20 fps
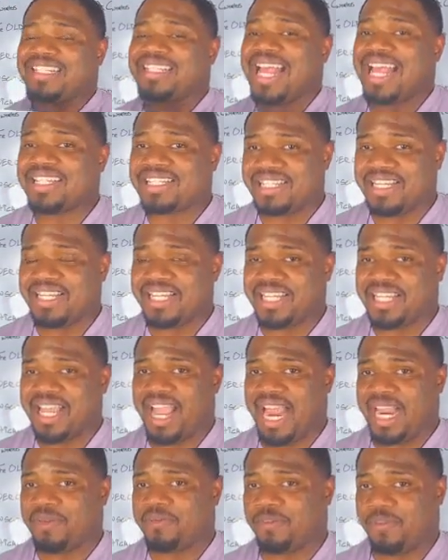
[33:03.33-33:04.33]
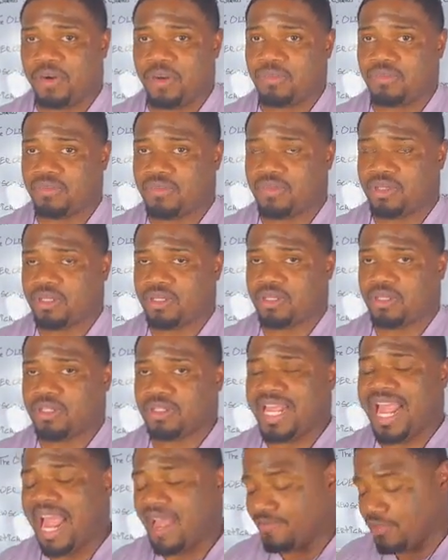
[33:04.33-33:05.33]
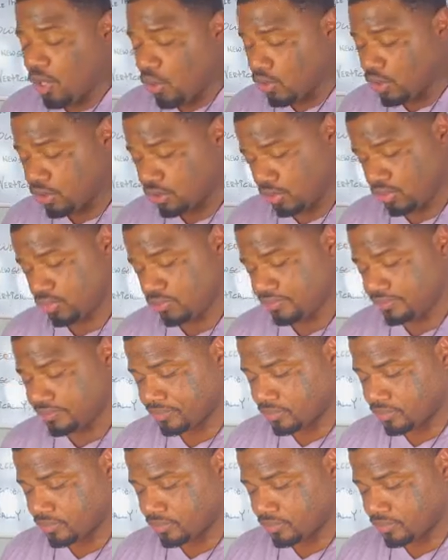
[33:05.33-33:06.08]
destiny came from. They have no clue.